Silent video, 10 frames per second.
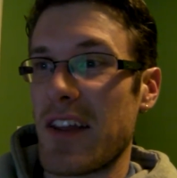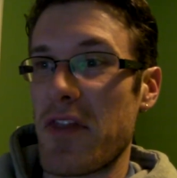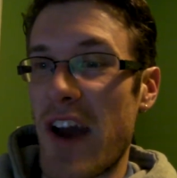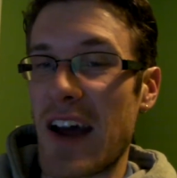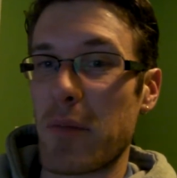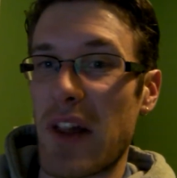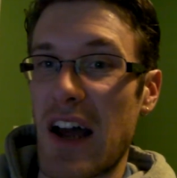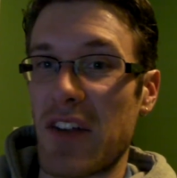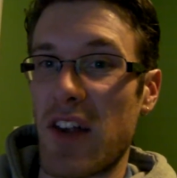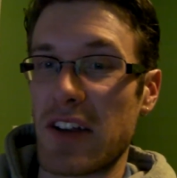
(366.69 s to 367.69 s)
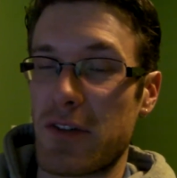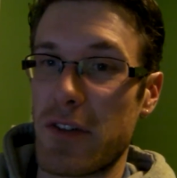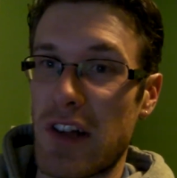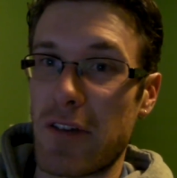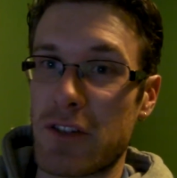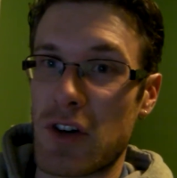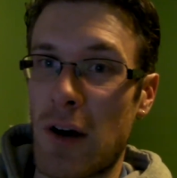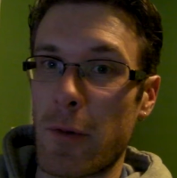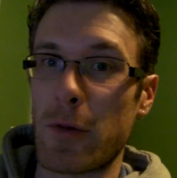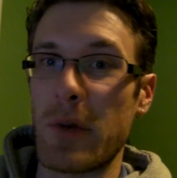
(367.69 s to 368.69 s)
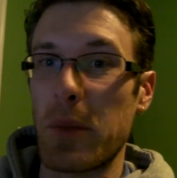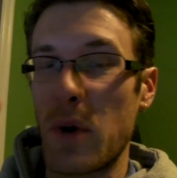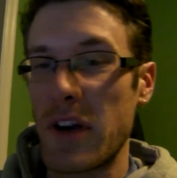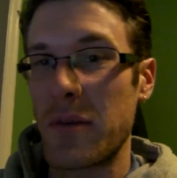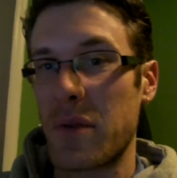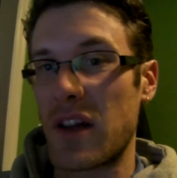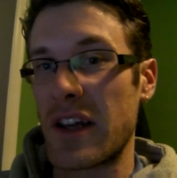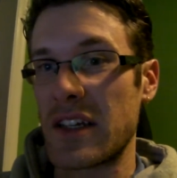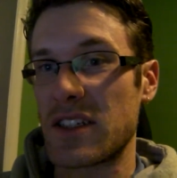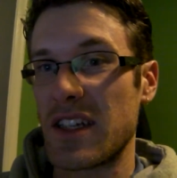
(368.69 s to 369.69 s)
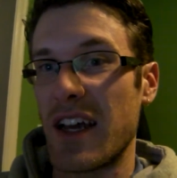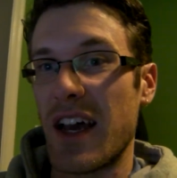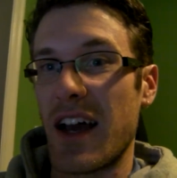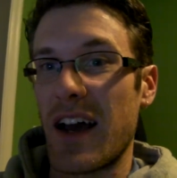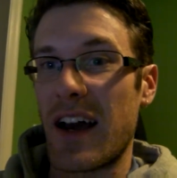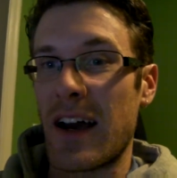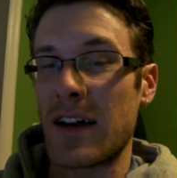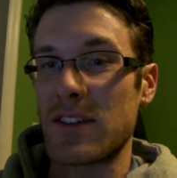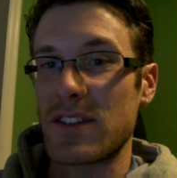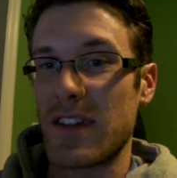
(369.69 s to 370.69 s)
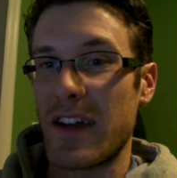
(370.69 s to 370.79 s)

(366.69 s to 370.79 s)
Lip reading: that past life trauma would be put in place as